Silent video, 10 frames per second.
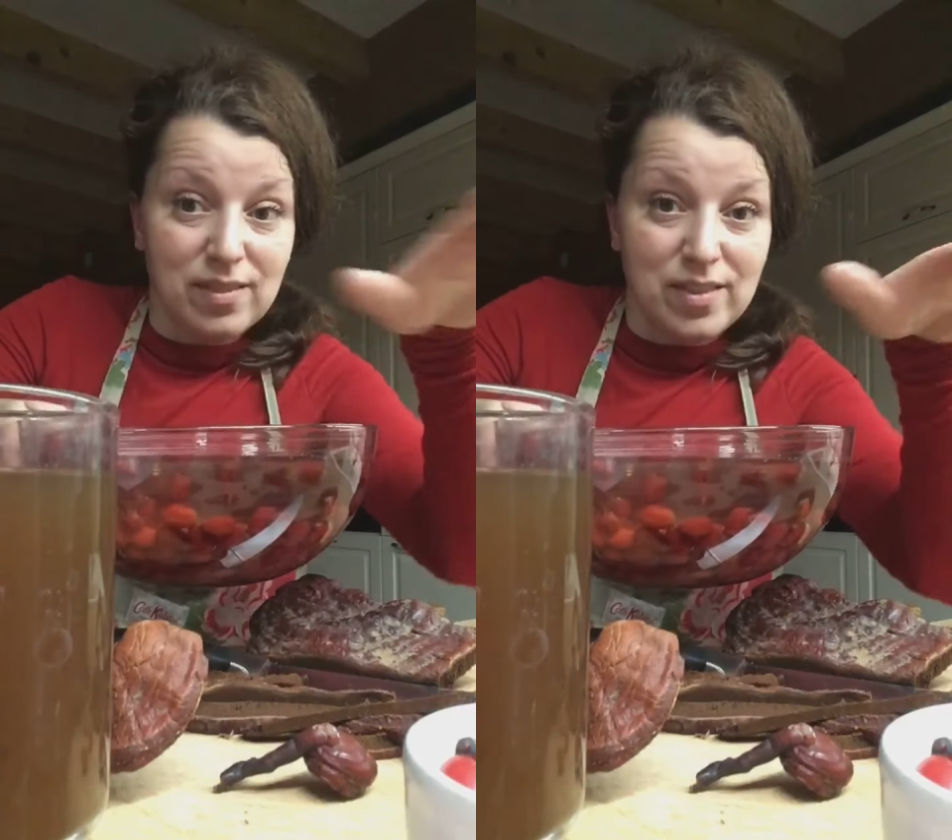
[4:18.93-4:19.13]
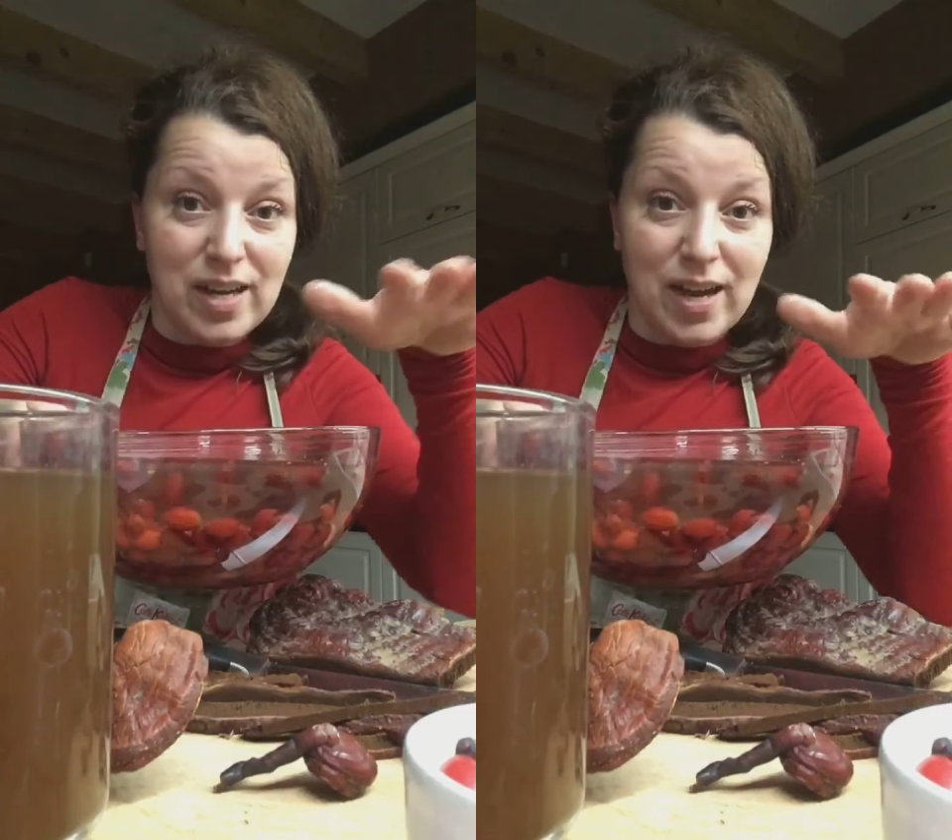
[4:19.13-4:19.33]

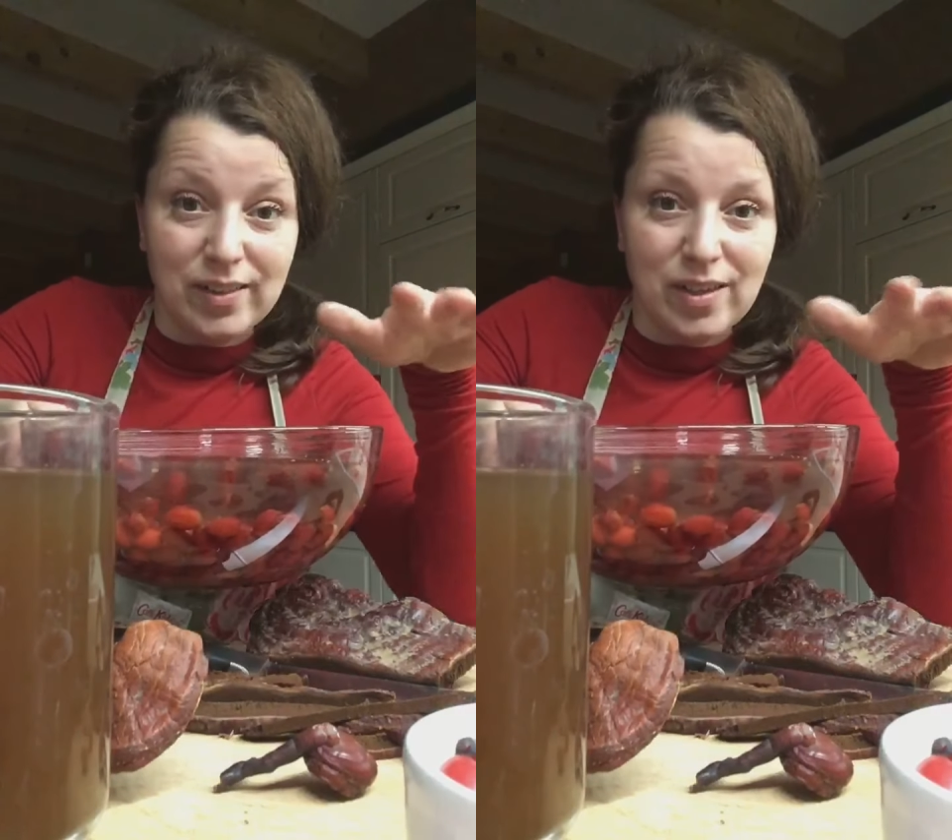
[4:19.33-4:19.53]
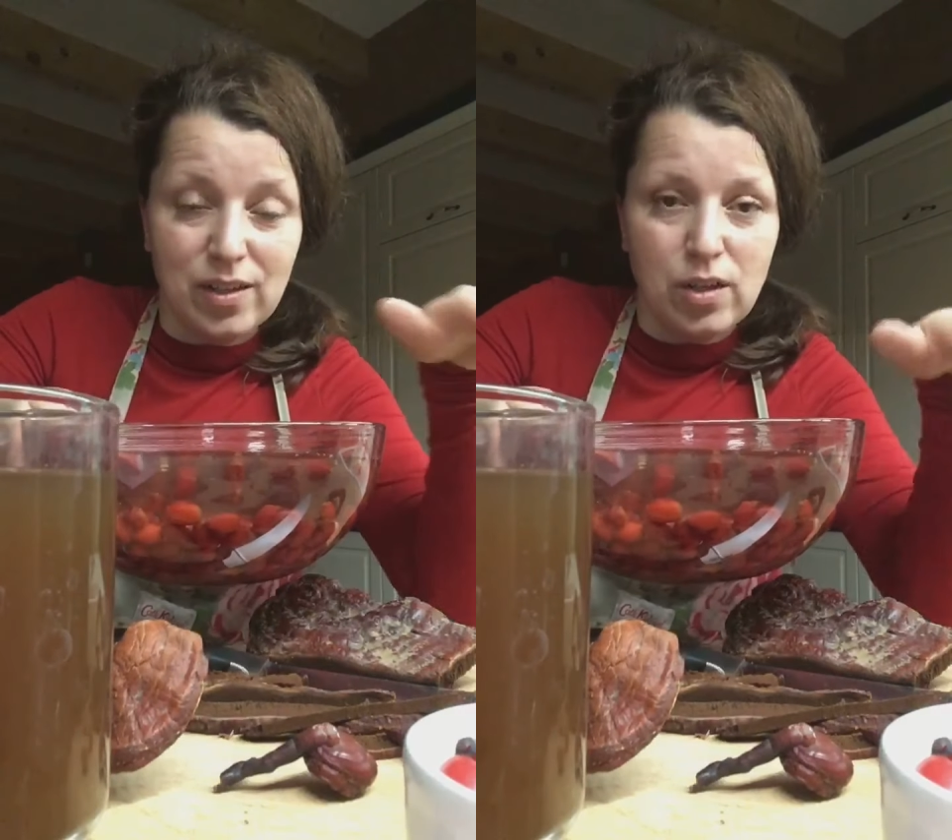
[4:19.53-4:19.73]

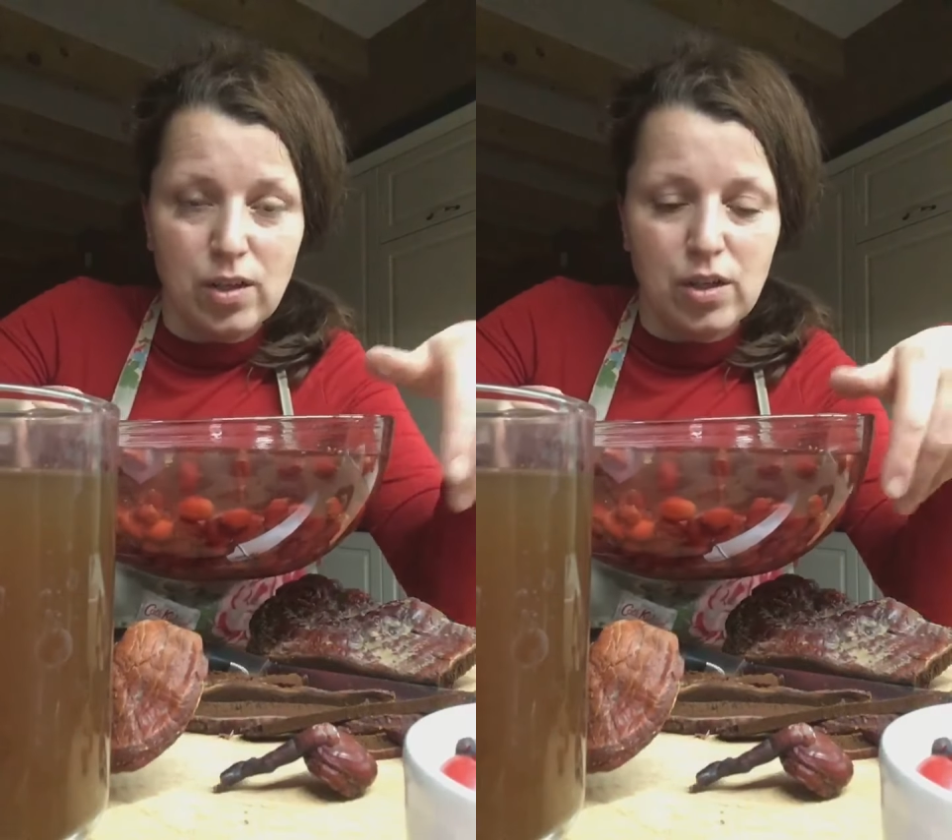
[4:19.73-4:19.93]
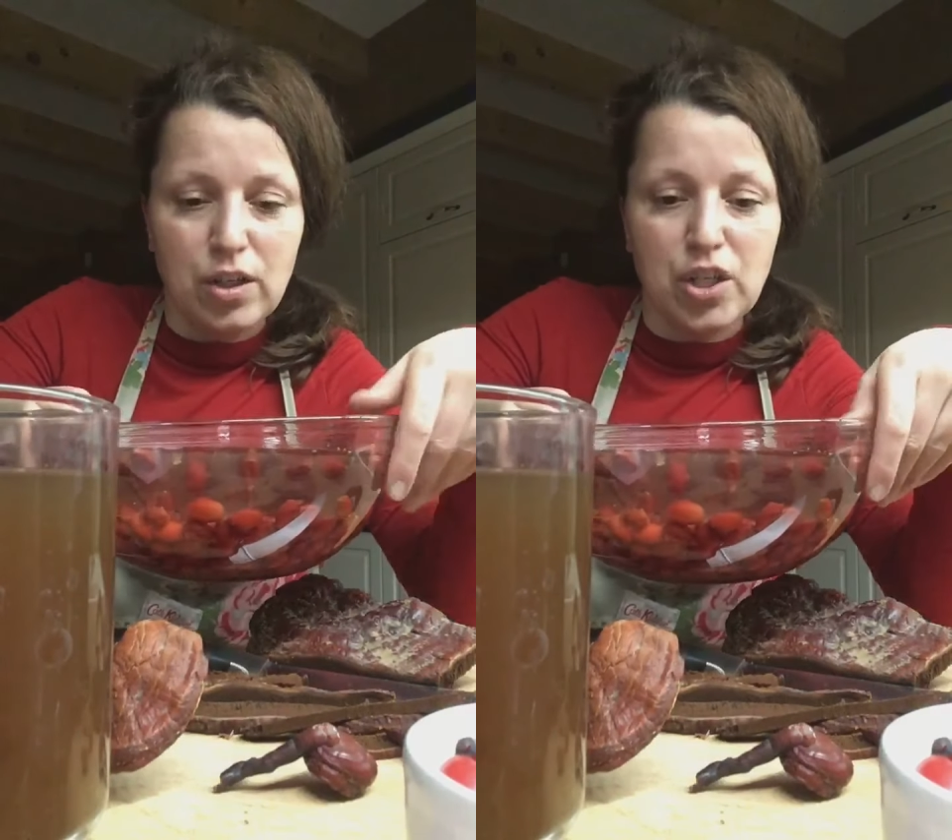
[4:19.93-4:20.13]
done
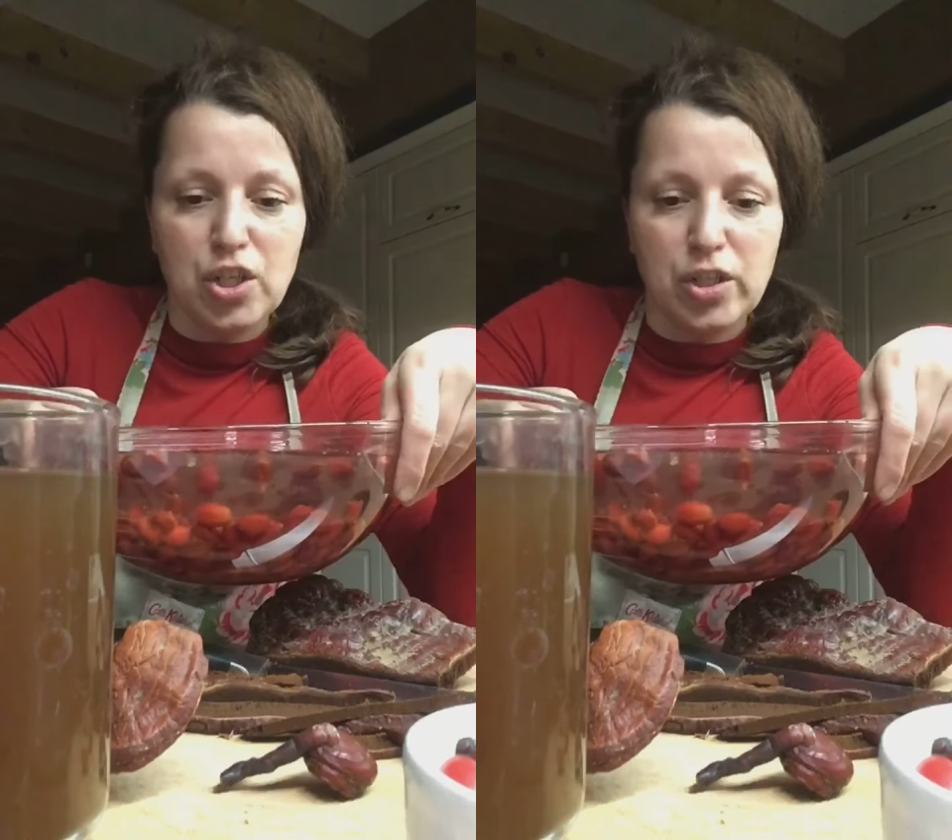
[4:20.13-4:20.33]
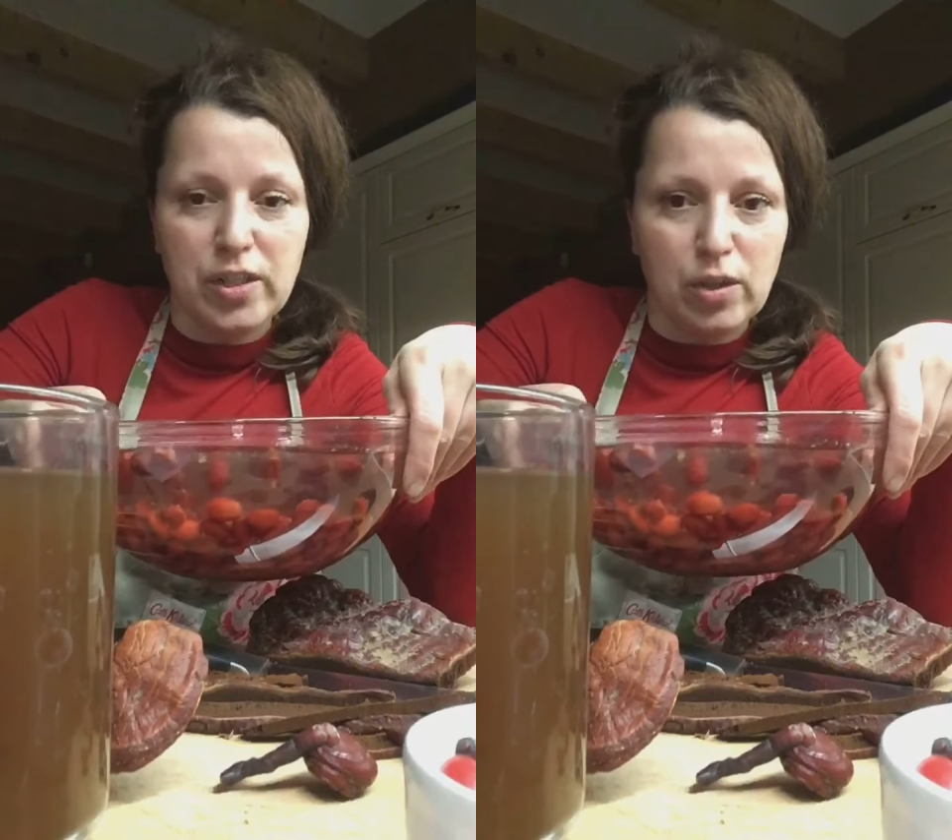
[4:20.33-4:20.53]

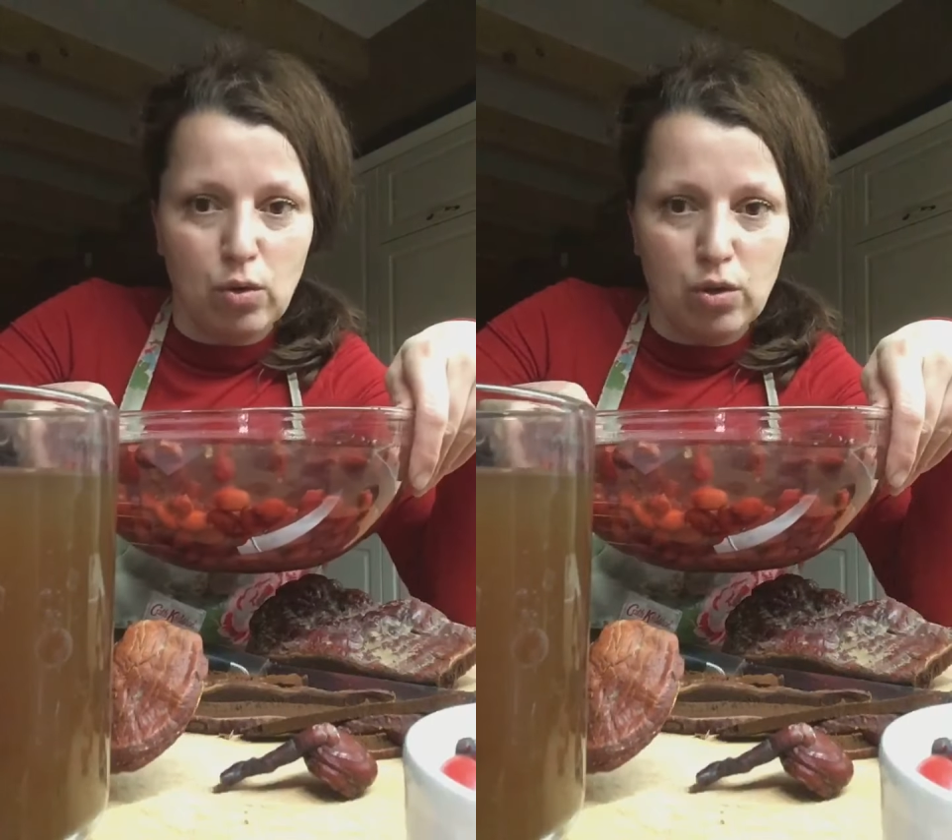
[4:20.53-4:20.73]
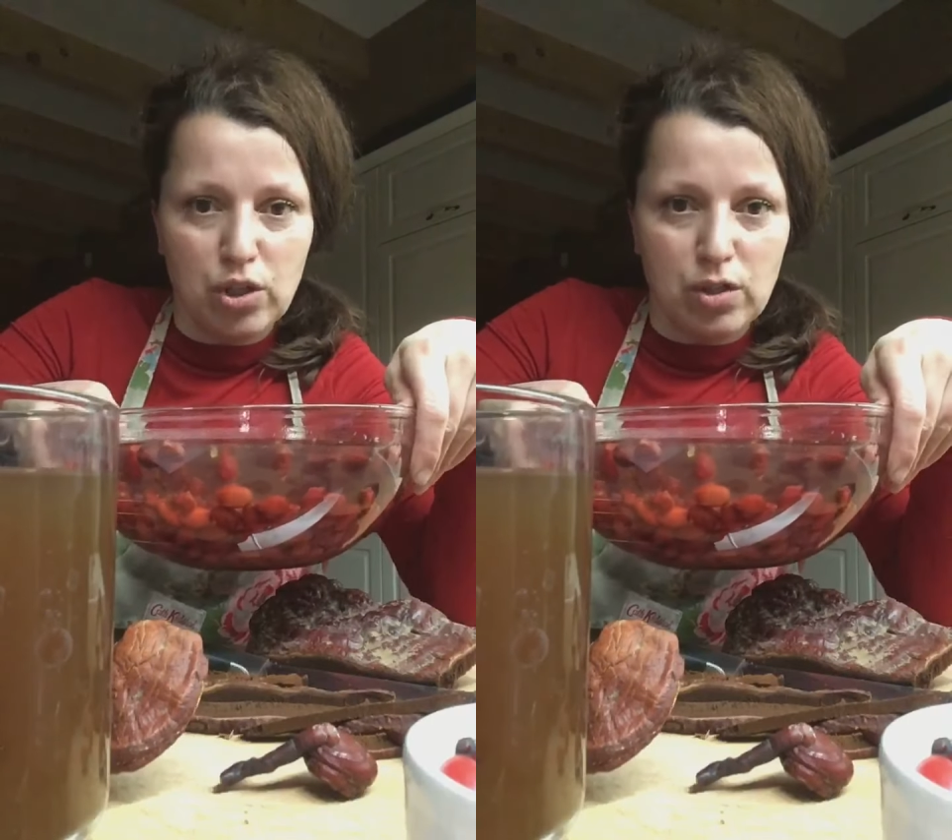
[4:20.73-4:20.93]
reishi
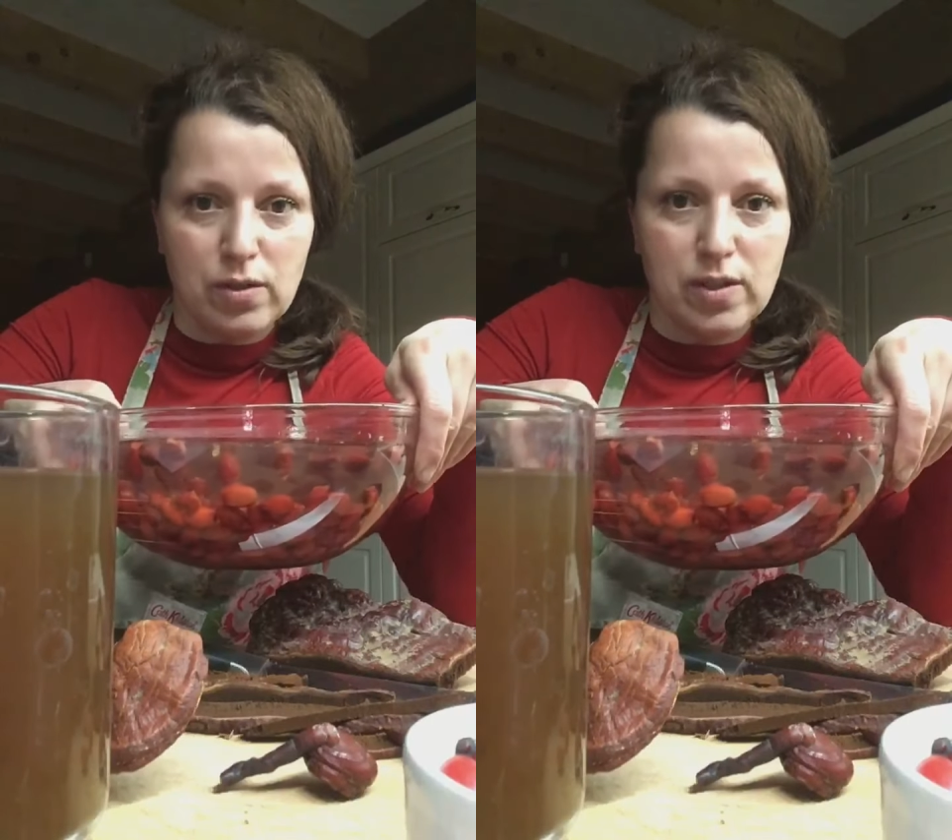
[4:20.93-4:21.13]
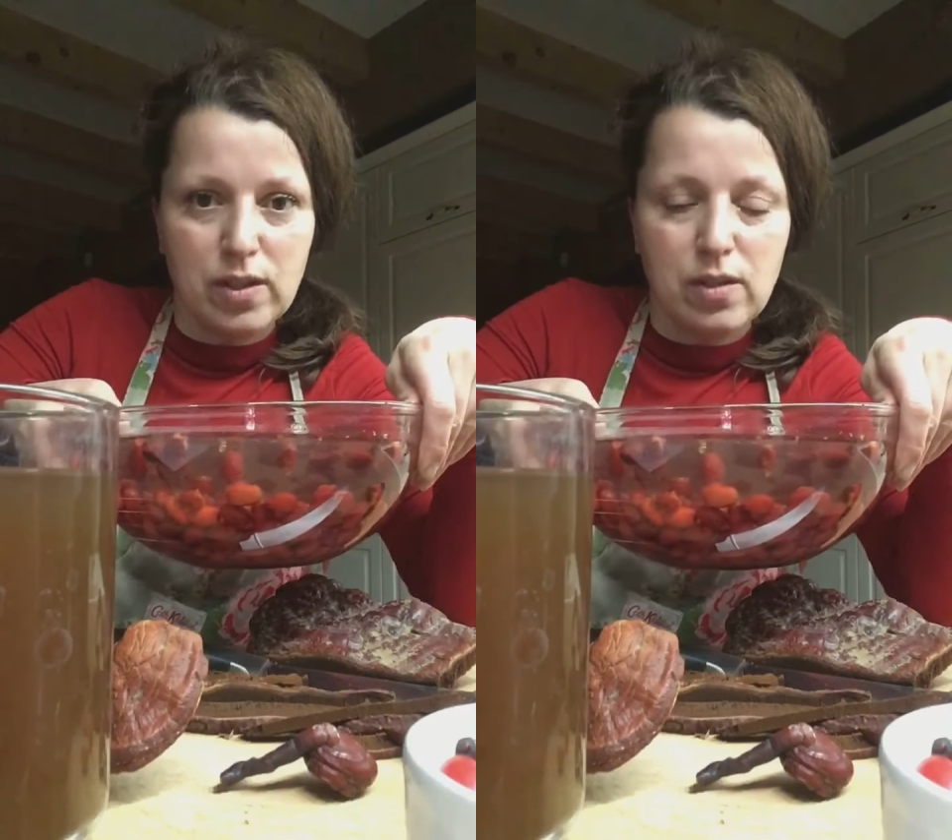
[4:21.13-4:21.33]

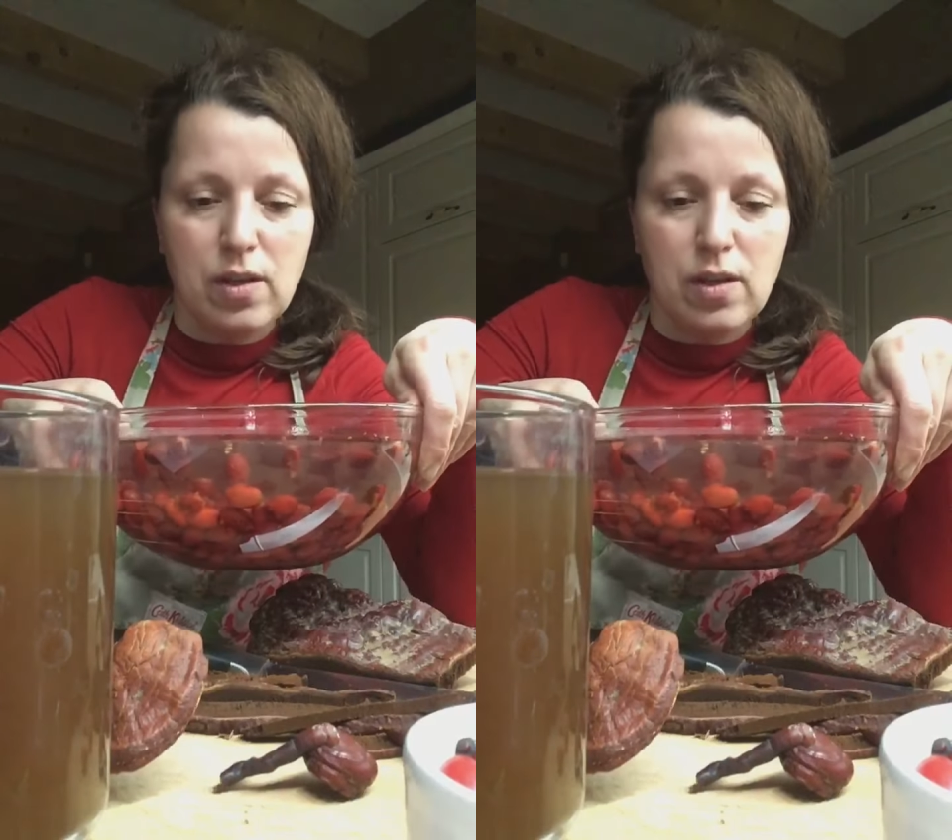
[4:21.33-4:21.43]
decoctions.